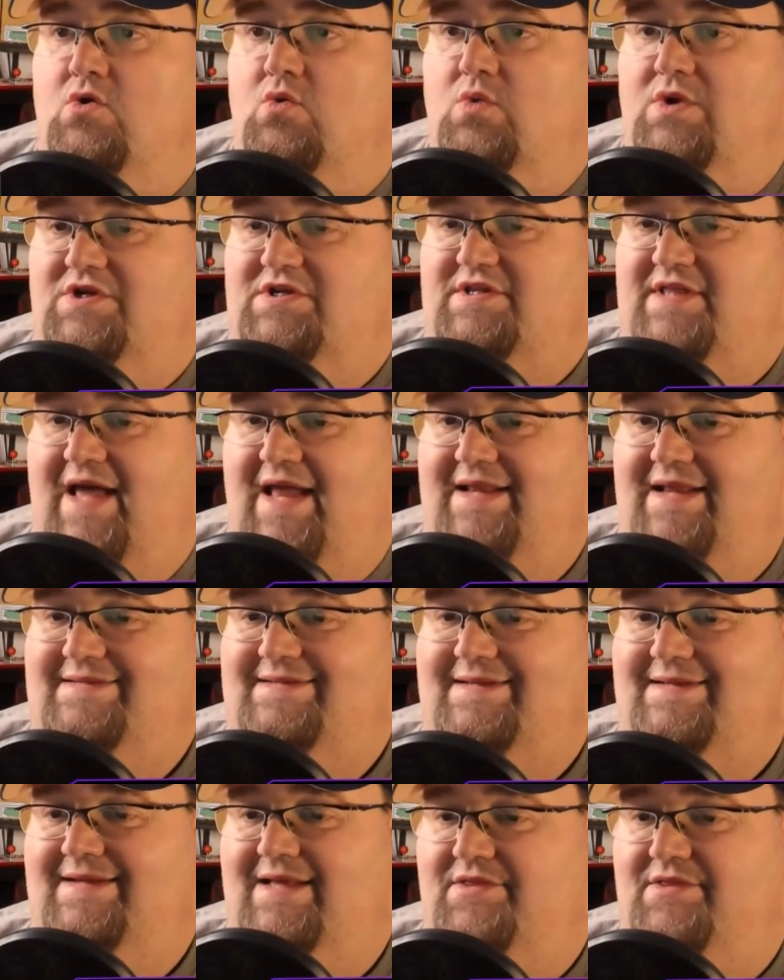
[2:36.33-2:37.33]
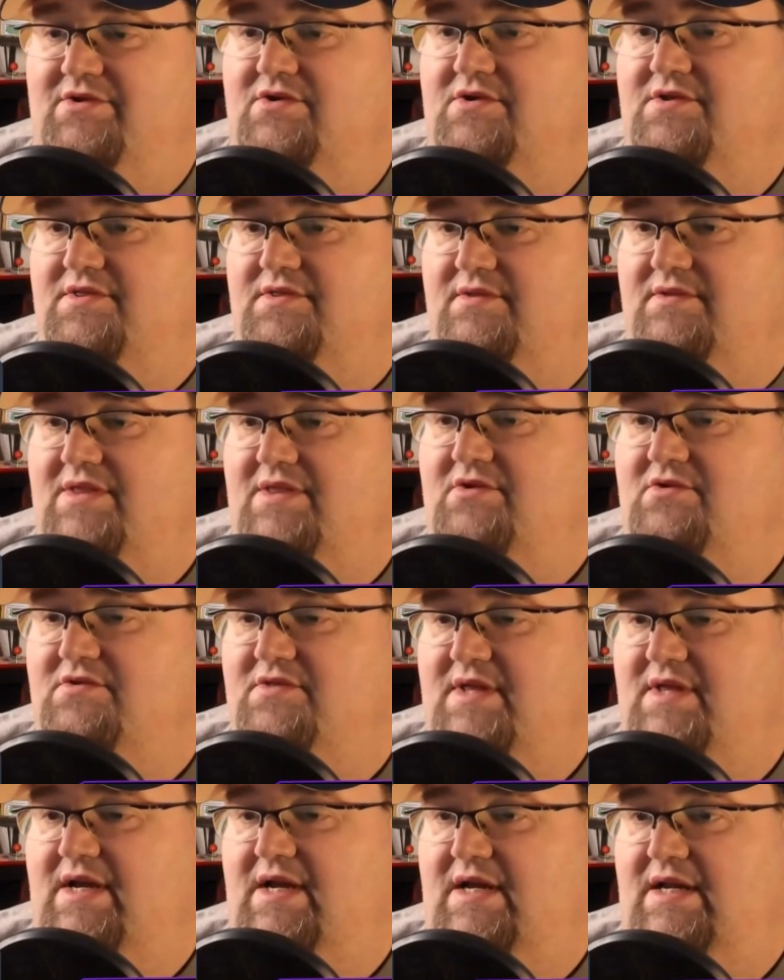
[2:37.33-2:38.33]
which that is another another
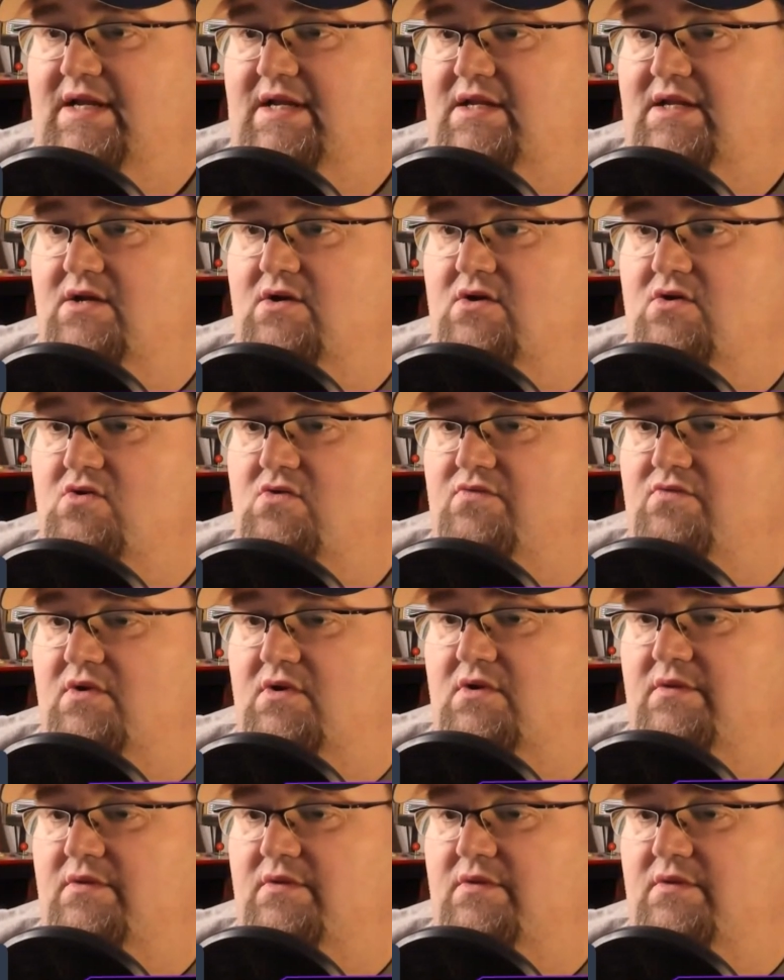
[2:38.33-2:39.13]
thing I need to go over.